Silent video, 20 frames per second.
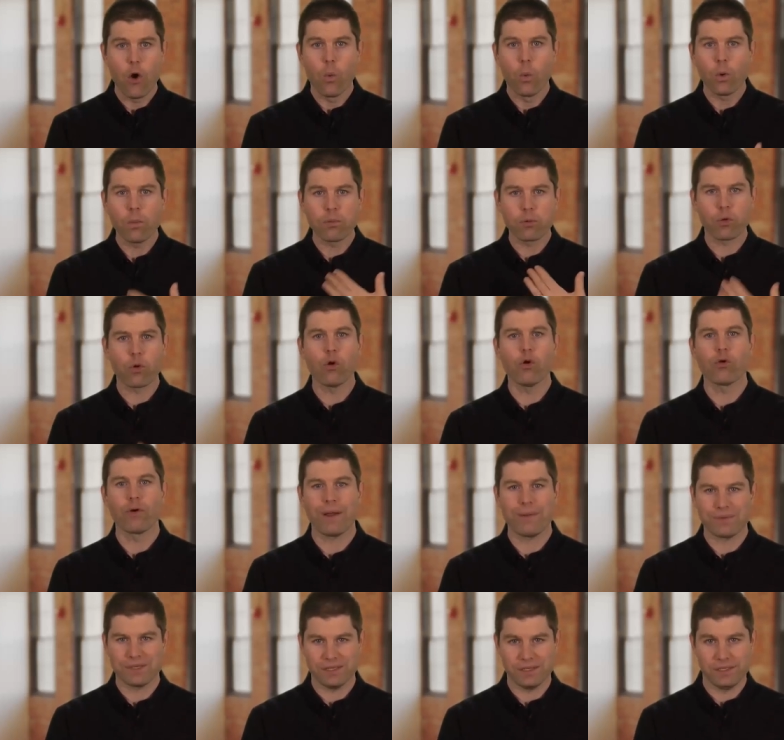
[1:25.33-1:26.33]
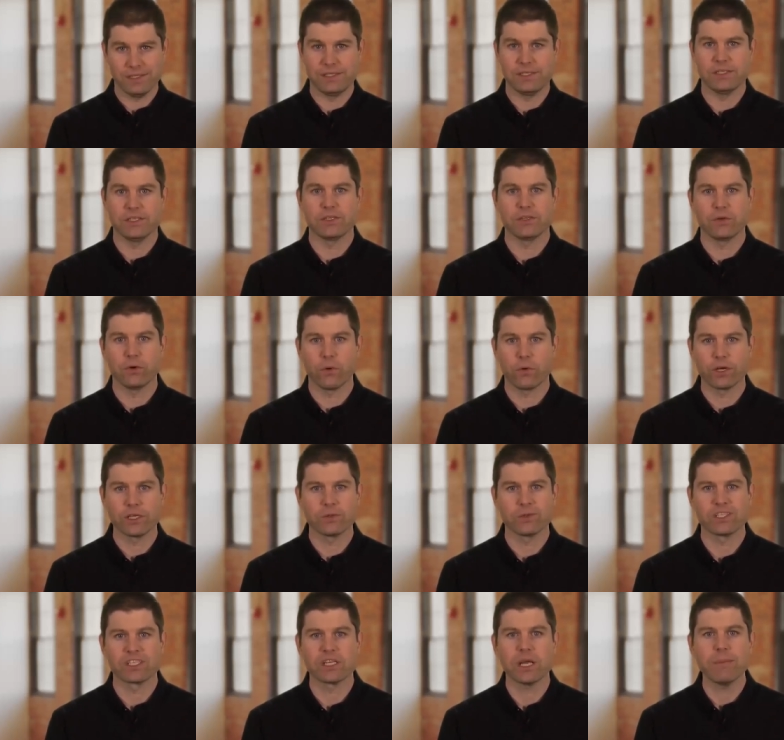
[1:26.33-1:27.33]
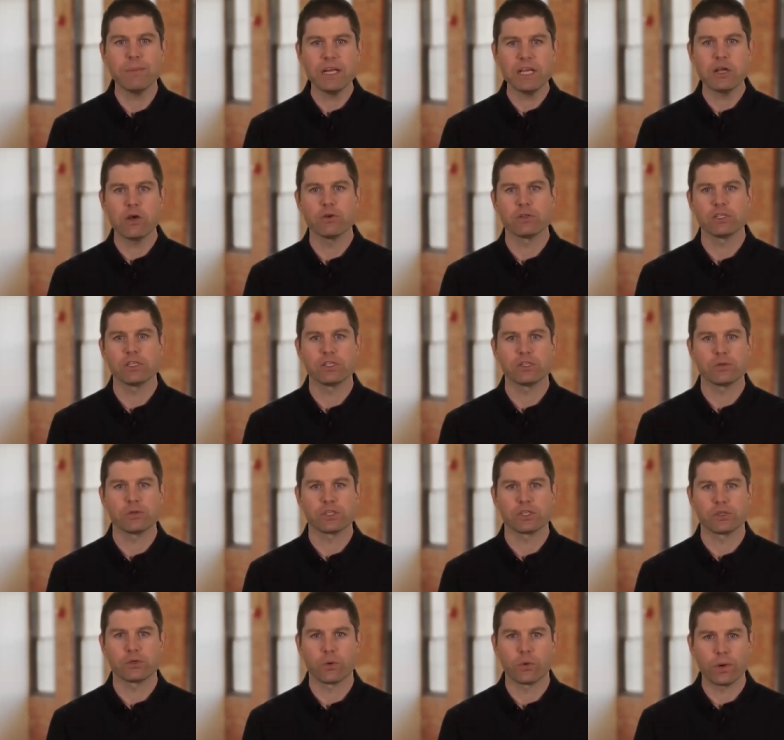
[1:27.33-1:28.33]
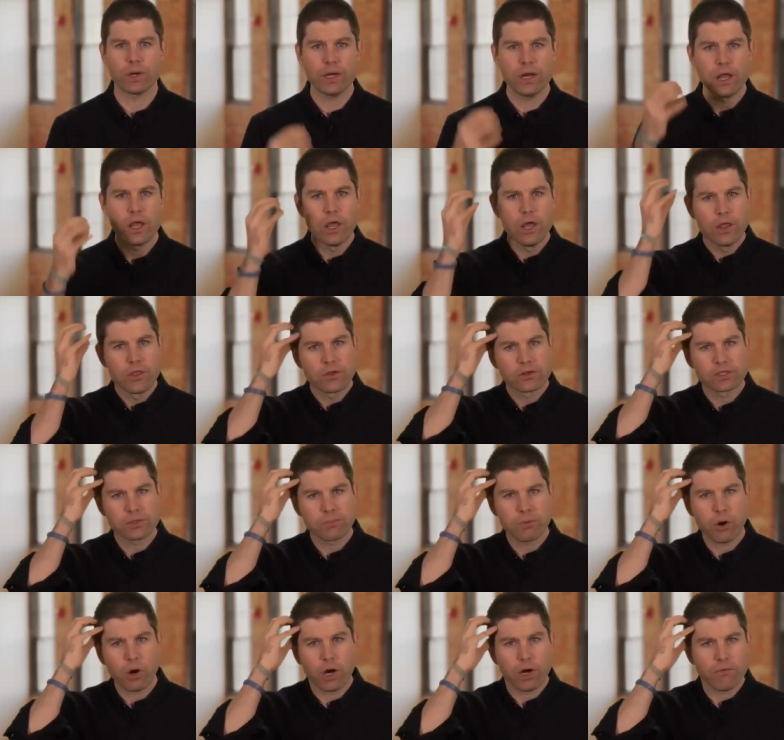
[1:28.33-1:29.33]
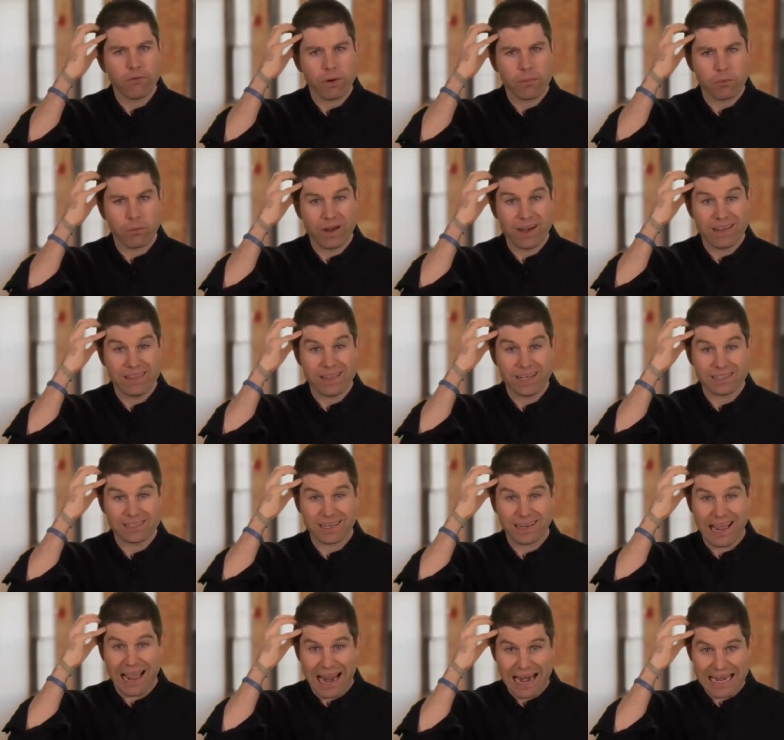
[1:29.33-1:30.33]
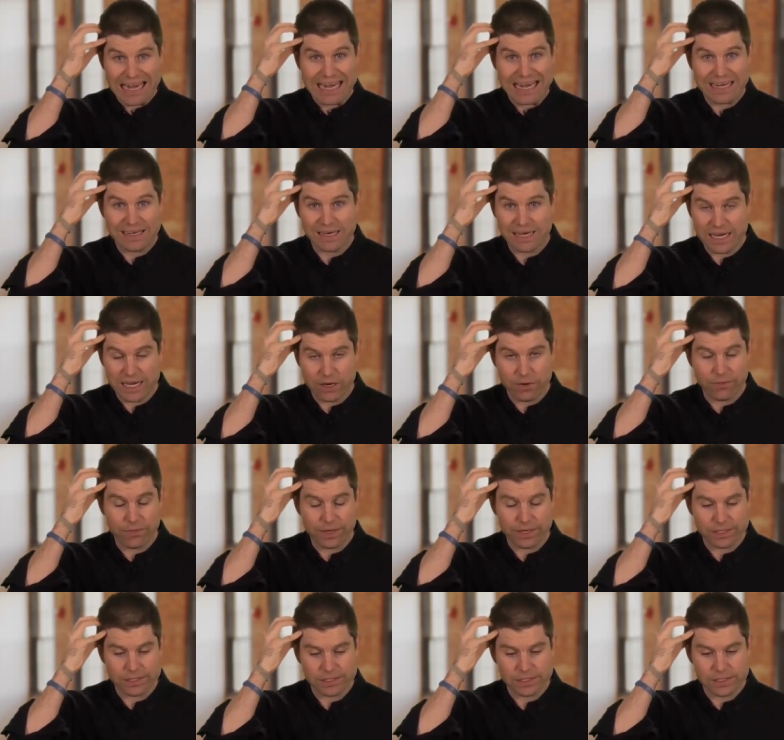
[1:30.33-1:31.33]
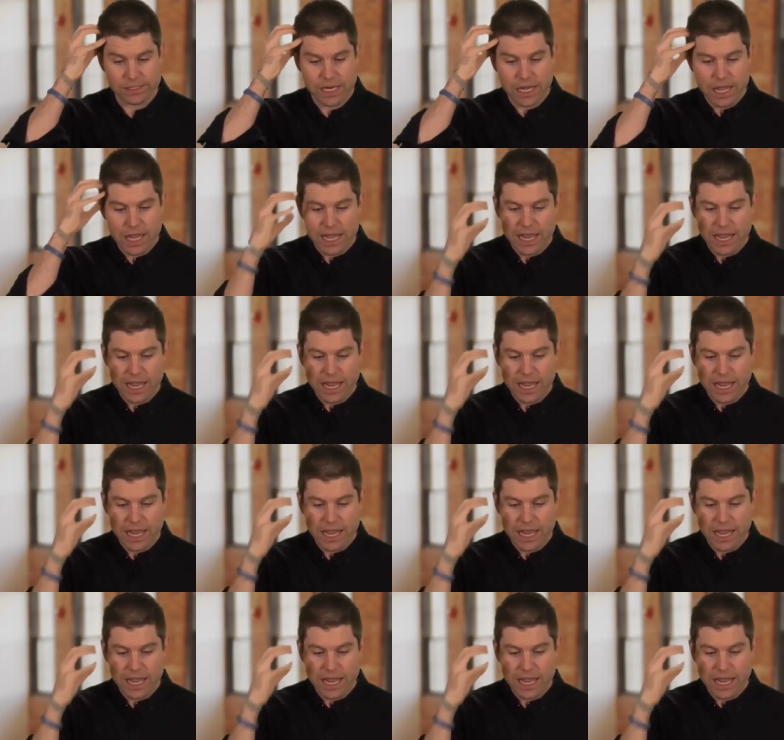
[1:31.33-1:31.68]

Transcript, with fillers: We're programmed to listen to stories. When somebody goes into a story, there's a part of our brain that's like, I need to hear this.